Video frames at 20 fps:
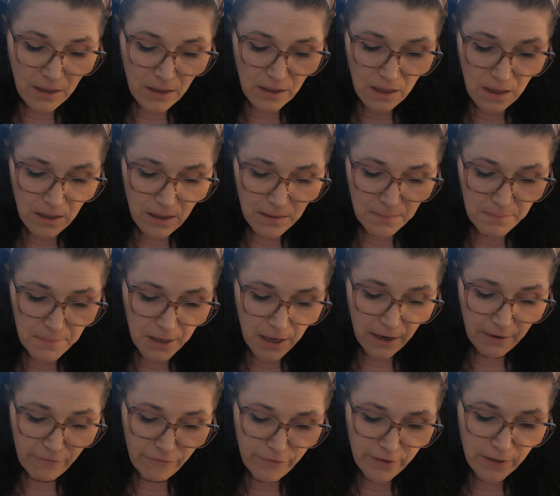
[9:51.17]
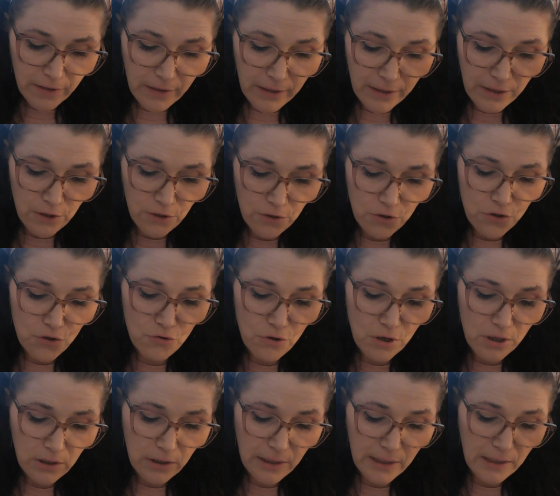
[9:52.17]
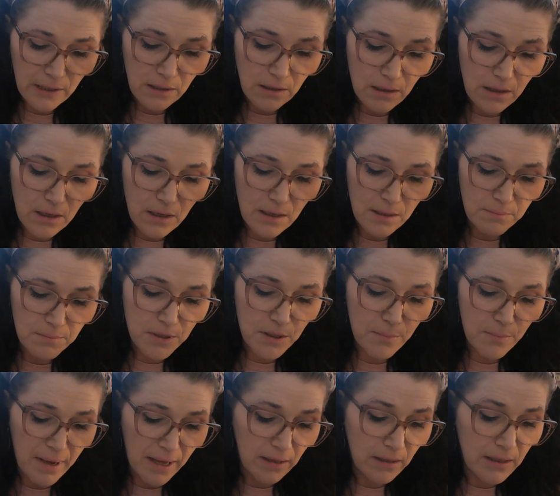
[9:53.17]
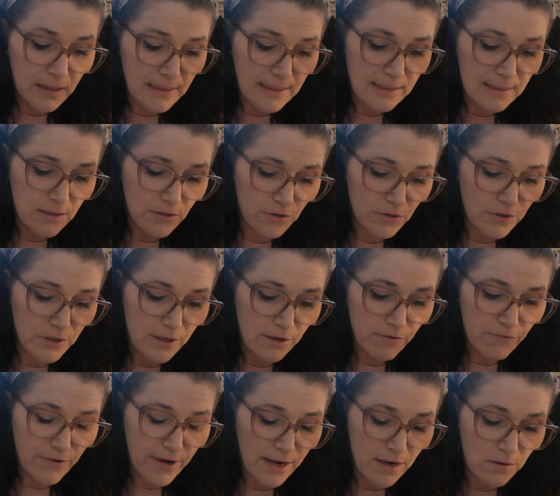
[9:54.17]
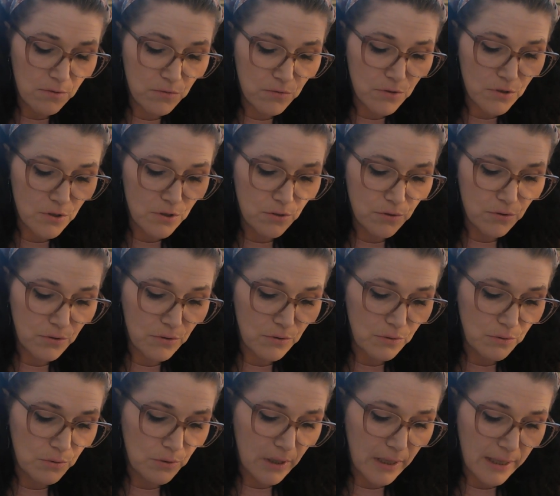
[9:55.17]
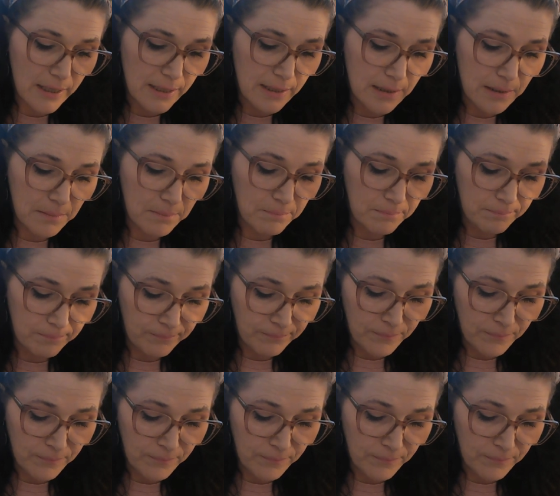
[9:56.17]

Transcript: Um, I feel like you're struggling um, to balance yourself out to um,